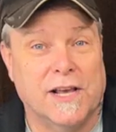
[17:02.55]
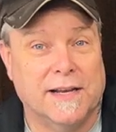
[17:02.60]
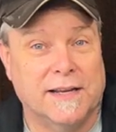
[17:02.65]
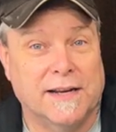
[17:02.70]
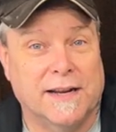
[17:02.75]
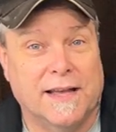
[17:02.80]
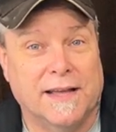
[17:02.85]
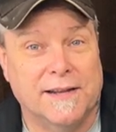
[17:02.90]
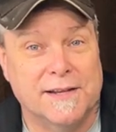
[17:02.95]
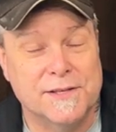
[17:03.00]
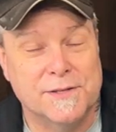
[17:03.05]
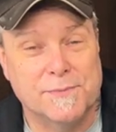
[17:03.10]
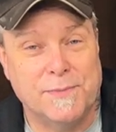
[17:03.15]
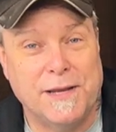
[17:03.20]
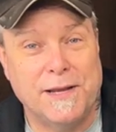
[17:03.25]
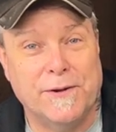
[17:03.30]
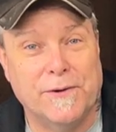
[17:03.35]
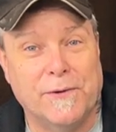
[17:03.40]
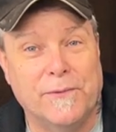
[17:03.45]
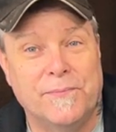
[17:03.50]
checking out his
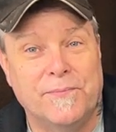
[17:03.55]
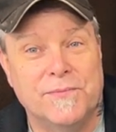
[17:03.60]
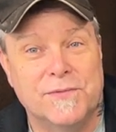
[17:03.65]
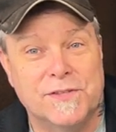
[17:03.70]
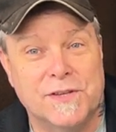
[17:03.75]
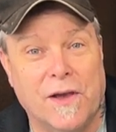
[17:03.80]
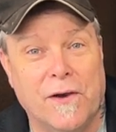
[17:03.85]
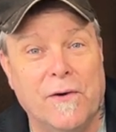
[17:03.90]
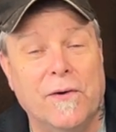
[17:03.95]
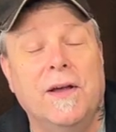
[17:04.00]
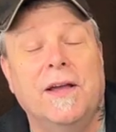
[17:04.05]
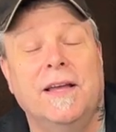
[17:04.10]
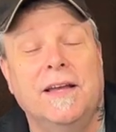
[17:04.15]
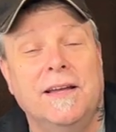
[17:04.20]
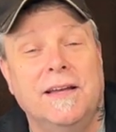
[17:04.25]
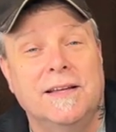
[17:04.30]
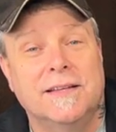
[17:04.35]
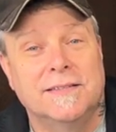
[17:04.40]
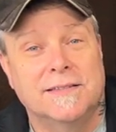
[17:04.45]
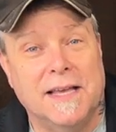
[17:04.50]
Beetle. So
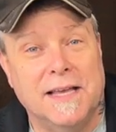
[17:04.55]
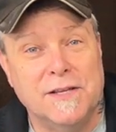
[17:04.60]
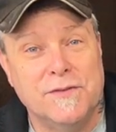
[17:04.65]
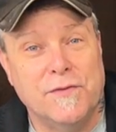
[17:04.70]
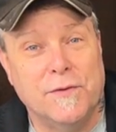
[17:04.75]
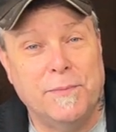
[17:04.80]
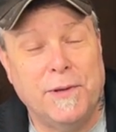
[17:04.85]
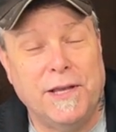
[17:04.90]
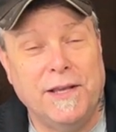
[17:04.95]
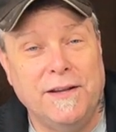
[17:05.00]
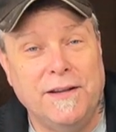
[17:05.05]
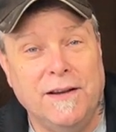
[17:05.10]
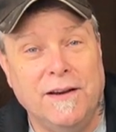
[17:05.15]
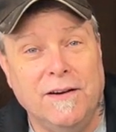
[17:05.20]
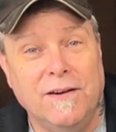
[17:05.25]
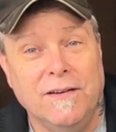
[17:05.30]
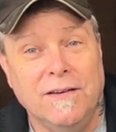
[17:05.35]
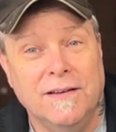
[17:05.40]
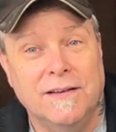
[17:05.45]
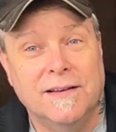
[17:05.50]
thanks for being
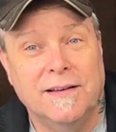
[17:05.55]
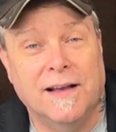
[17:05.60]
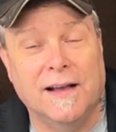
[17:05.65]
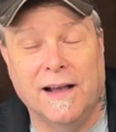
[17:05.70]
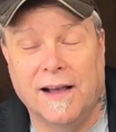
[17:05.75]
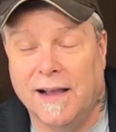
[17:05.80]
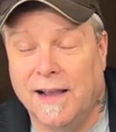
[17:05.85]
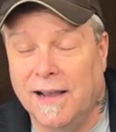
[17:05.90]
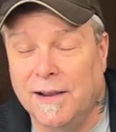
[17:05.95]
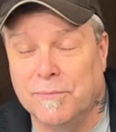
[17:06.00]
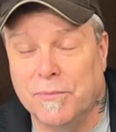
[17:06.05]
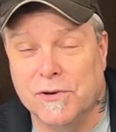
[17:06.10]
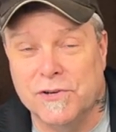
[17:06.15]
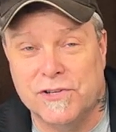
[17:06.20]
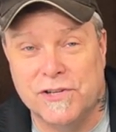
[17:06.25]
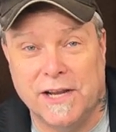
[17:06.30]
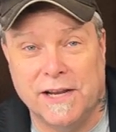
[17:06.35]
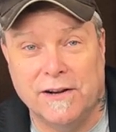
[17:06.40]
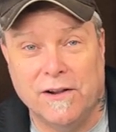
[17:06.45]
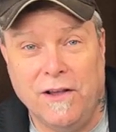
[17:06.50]
here. I
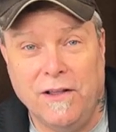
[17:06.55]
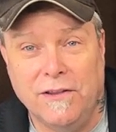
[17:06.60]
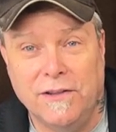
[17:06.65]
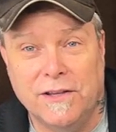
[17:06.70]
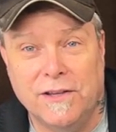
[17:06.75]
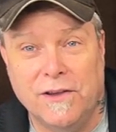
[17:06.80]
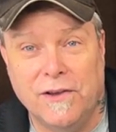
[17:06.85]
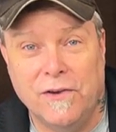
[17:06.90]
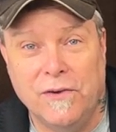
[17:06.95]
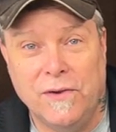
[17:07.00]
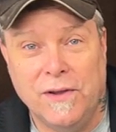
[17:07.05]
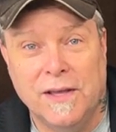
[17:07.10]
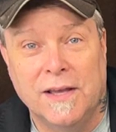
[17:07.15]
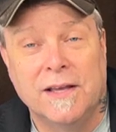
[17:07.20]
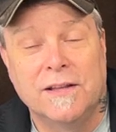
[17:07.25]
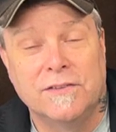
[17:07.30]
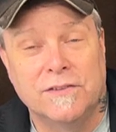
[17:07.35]
appreciate all of you.